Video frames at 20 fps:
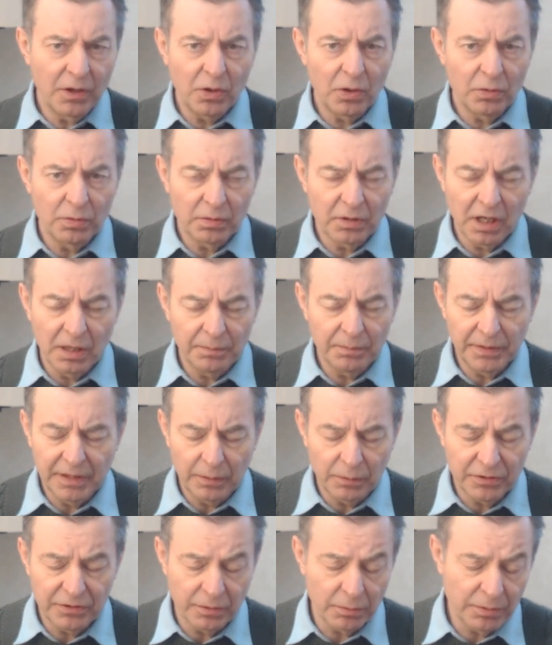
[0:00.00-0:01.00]
whole
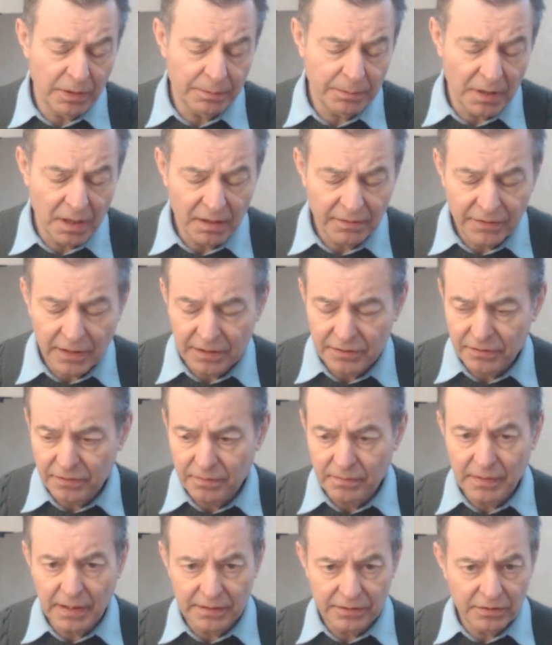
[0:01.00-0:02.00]
company was a ripoff. That's
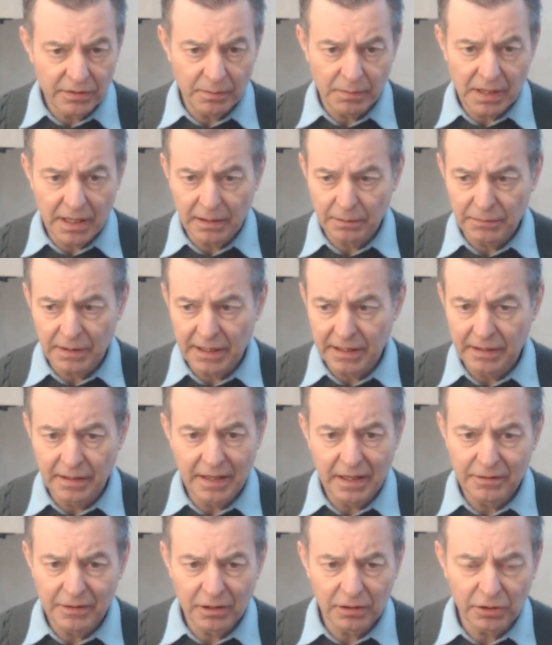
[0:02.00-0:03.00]
the bottom line.
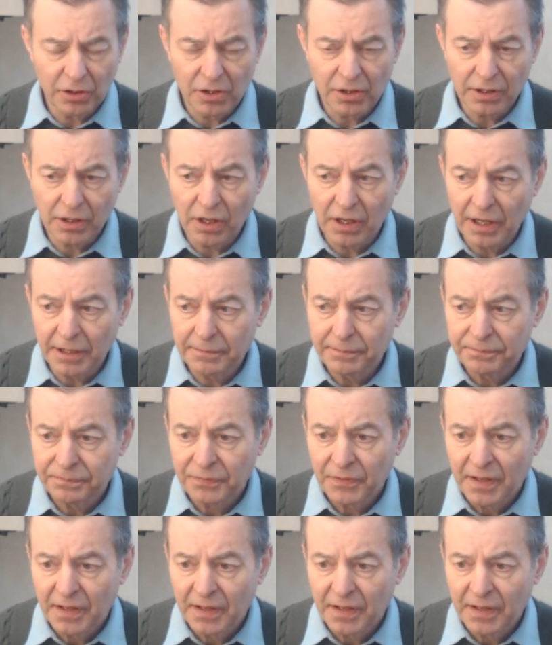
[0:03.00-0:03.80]
They're long gone.